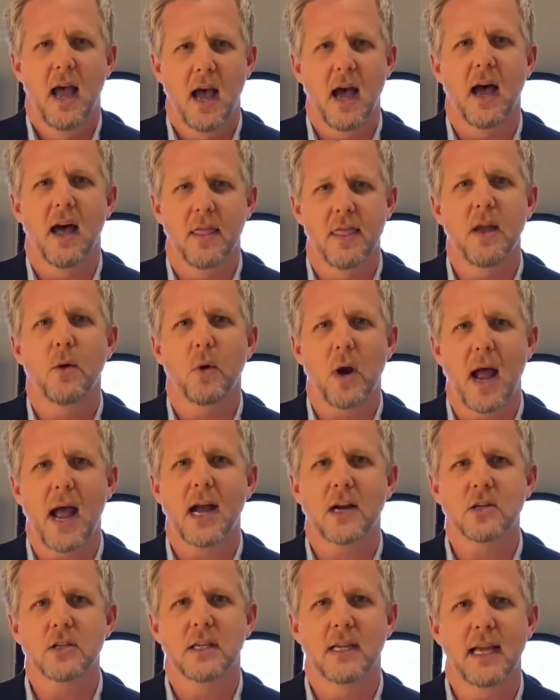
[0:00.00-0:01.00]
And they were
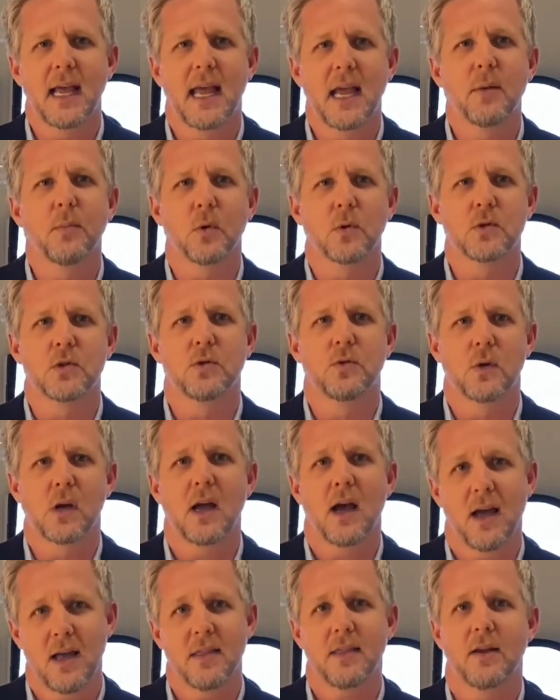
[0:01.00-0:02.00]
actually able to
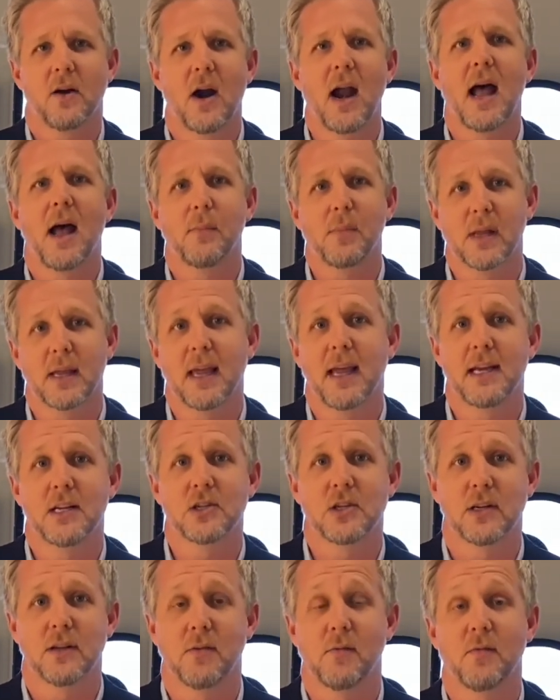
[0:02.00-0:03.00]
cut their
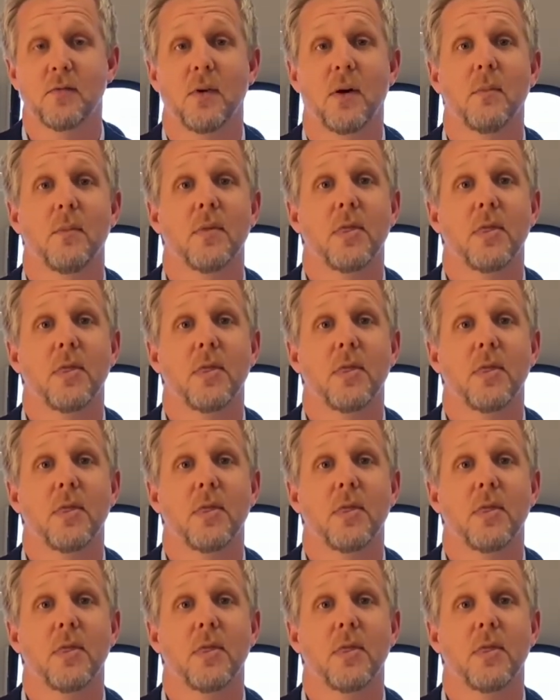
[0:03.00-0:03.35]
application from